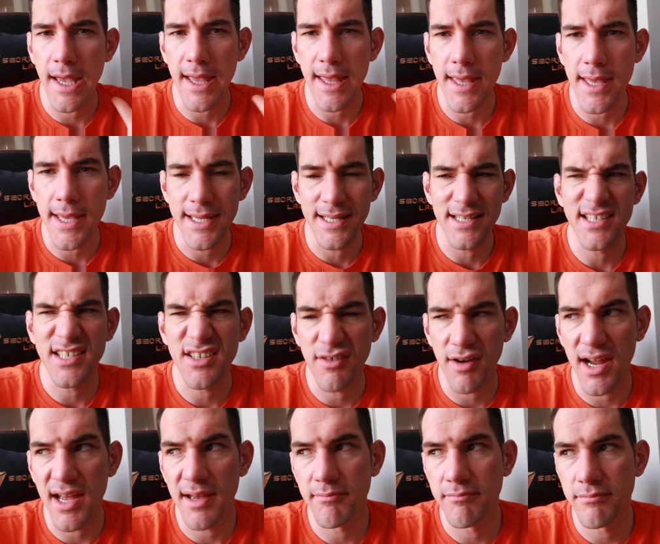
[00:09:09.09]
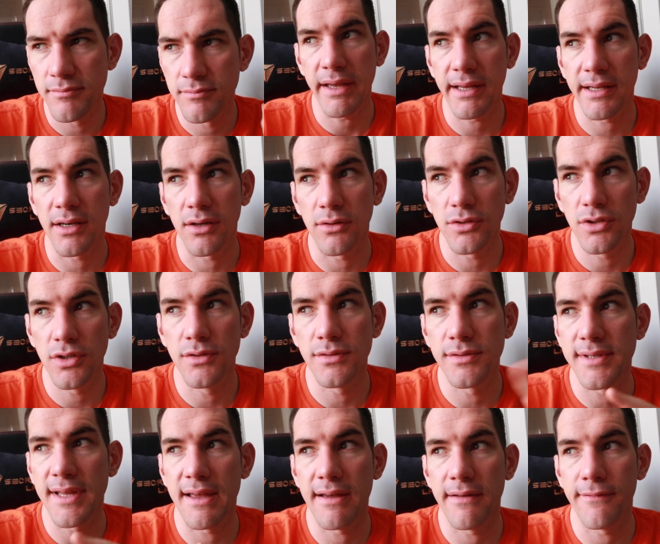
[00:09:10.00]
Instagram, and I'll
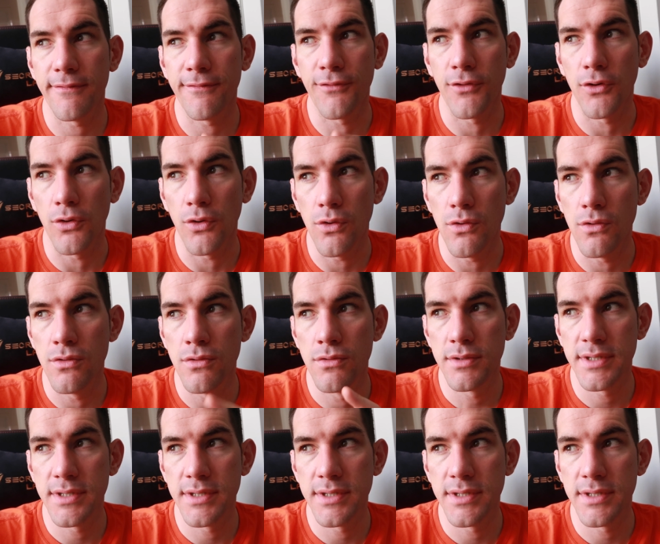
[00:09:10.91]
use that for